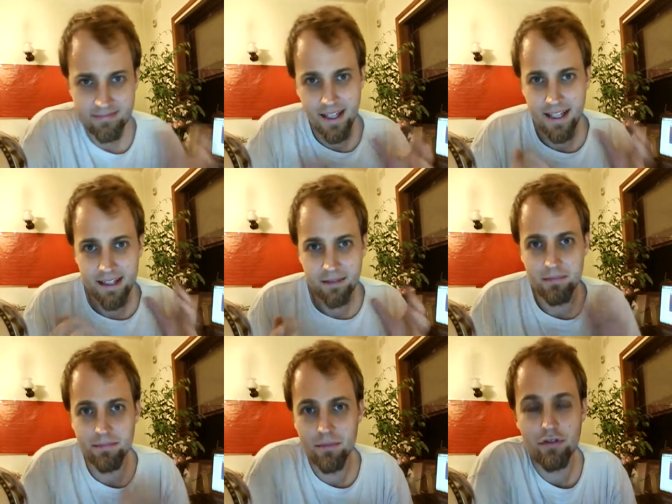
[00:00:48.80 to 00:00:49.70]
like
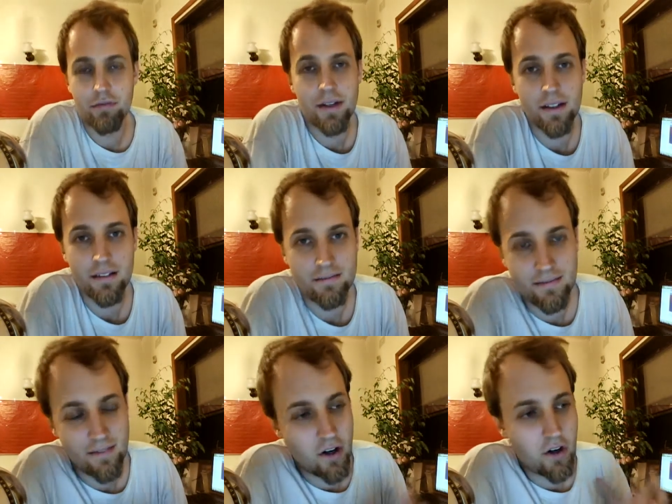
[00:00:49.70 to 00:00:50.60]
movement
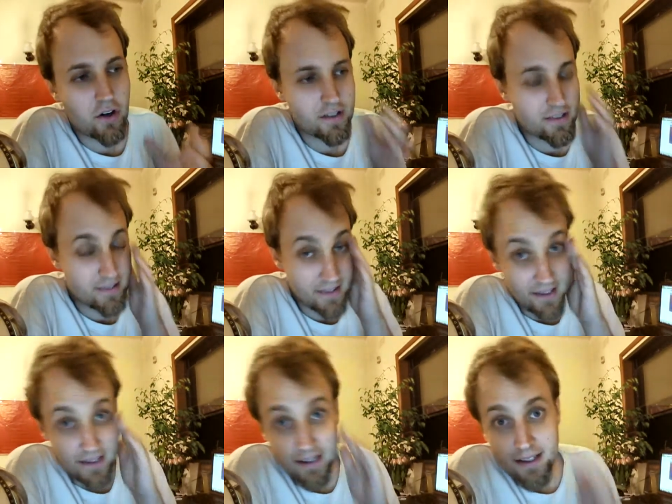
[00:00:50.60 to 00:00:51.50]
on
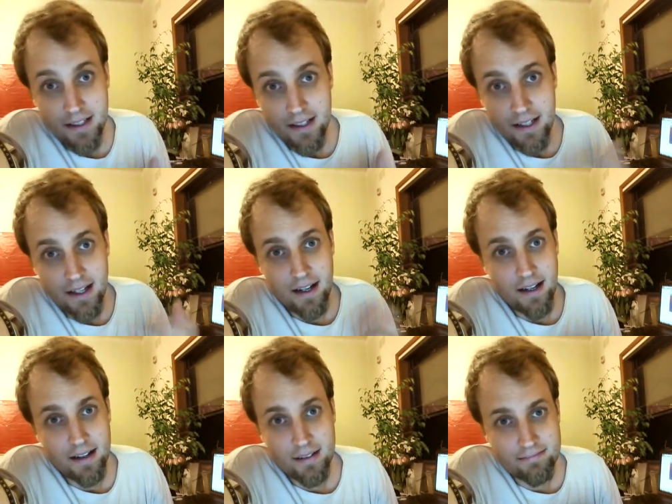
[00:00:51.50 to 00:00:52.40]

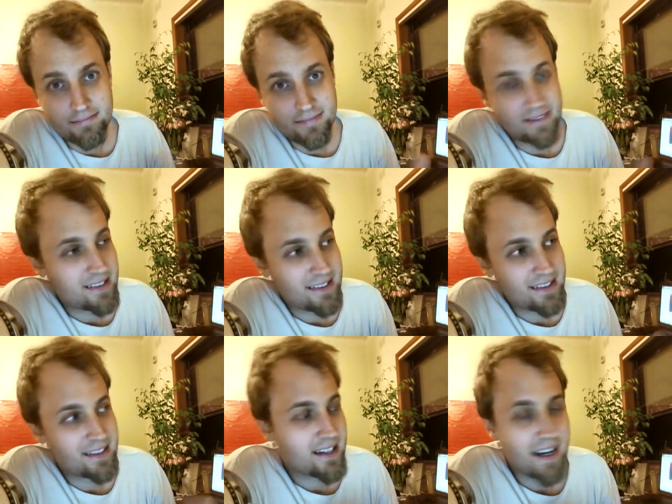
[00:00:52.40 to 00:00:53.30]
uh,
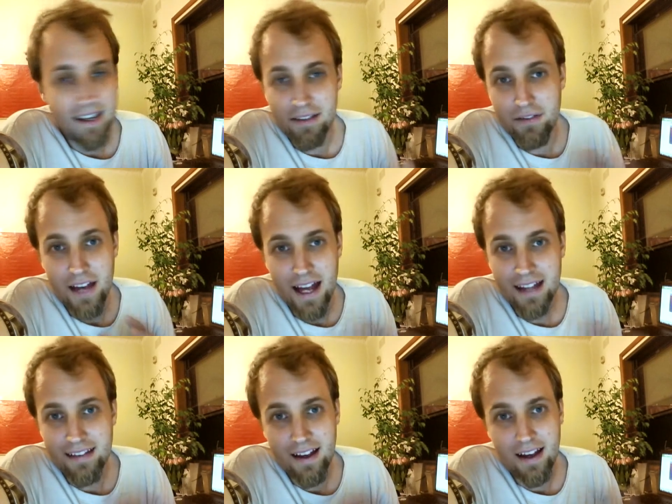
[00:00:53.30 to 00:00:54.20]
the kind of
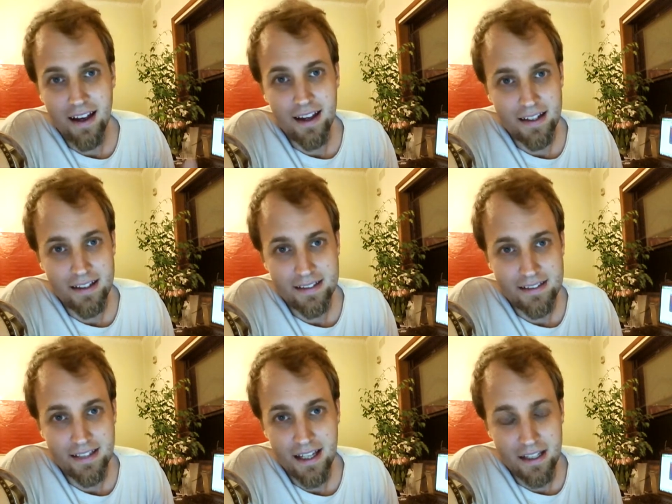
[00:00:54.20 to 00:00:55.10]
anti
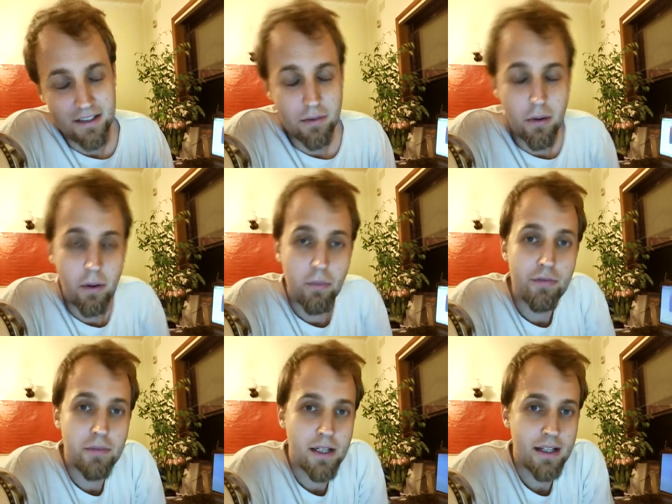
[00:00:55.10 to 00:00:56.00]
status quo
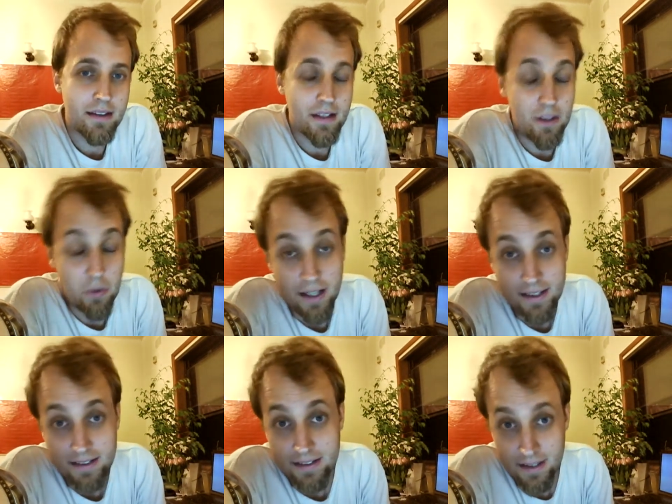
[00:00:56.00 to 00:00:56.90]
movement in the
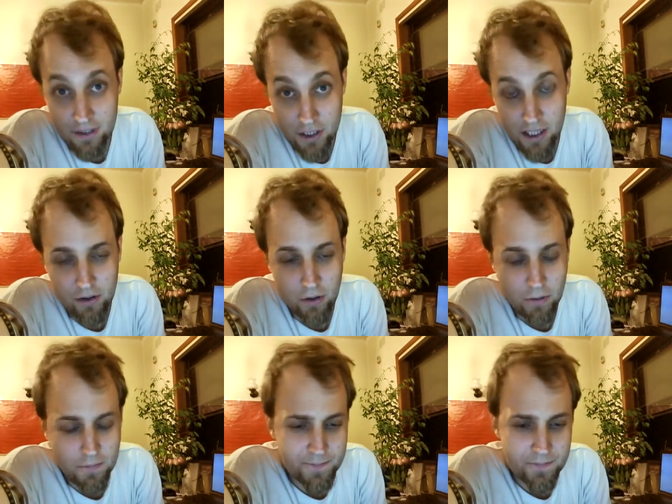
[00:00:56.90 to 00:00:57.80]
US in
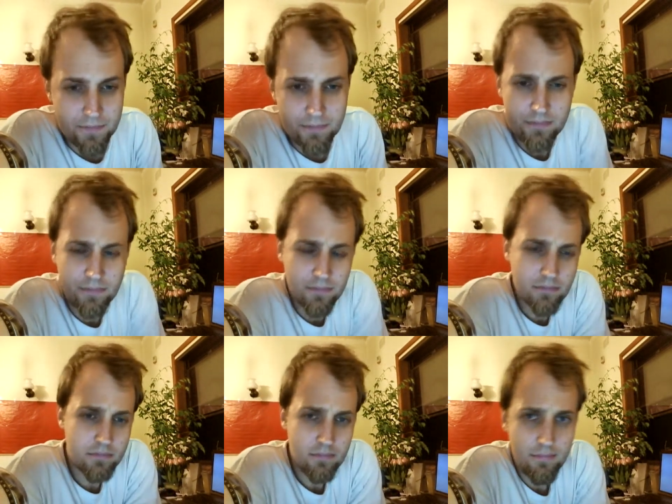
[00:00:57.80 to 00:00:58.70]
general.
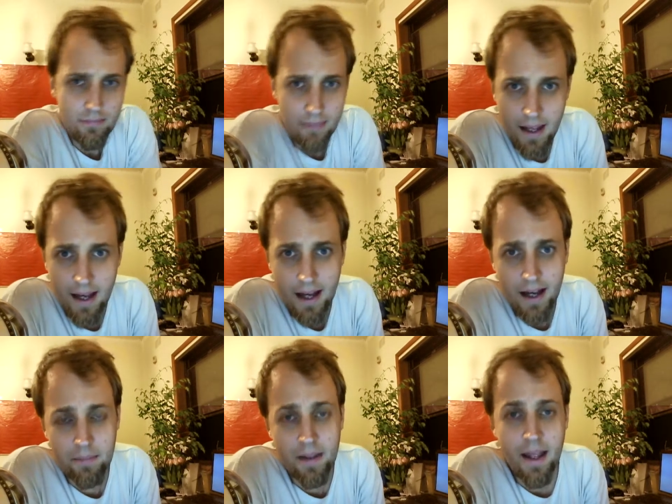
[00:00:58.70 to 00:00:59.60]

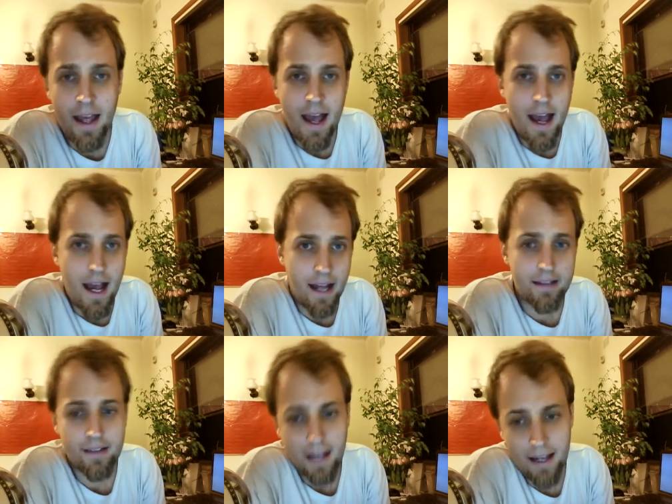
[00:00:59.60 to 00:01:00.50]
Um, and
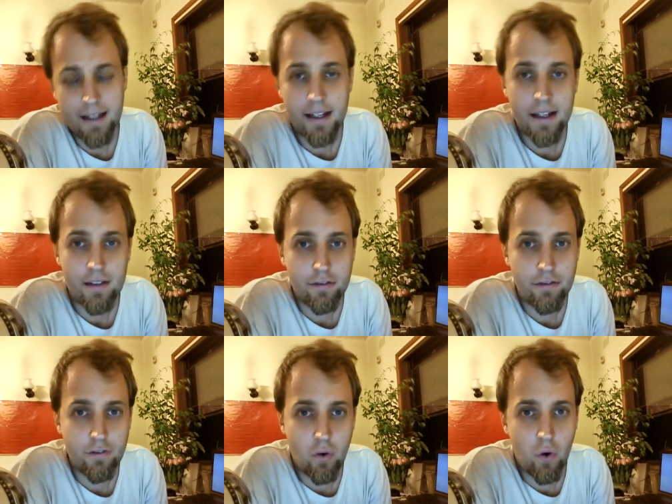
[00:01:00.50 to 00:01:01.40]
attacking it
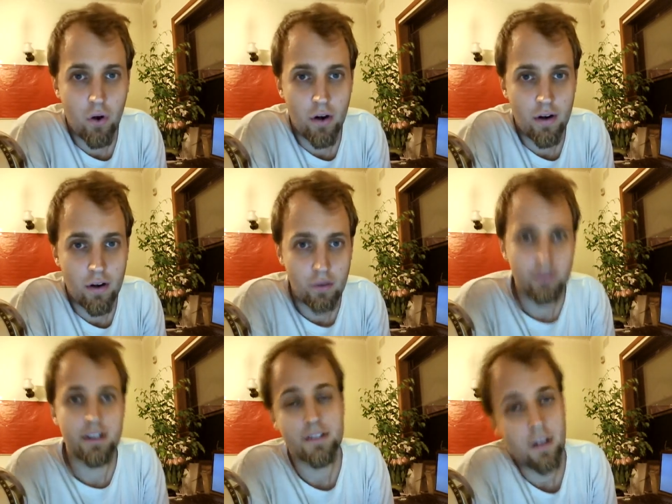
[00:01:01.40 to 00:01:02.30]
for
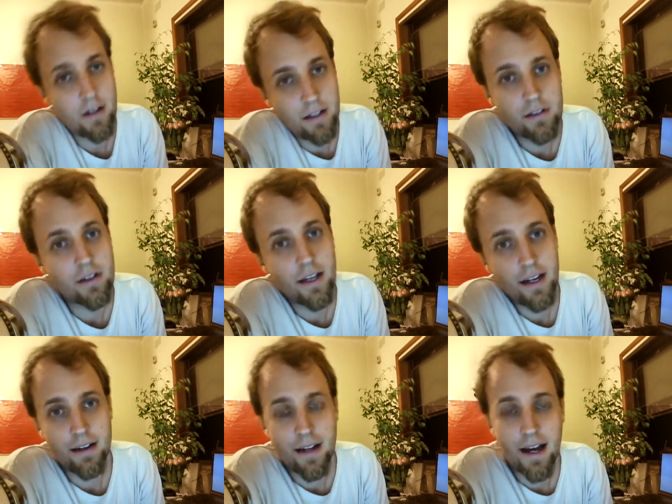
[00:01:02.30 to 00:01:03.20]
only starting to
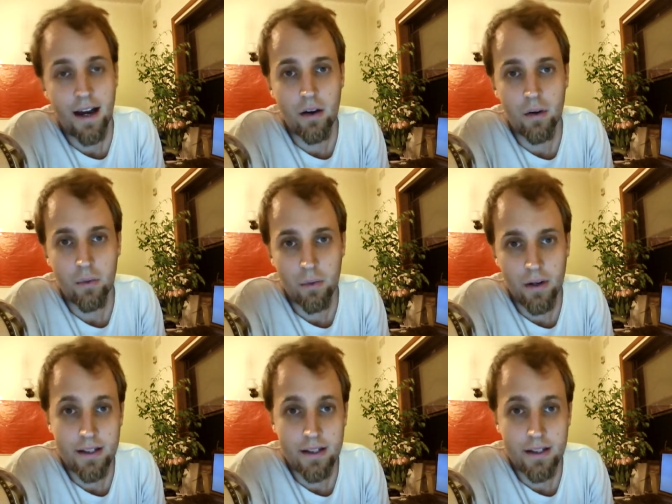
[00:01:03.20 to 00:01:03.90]
care now where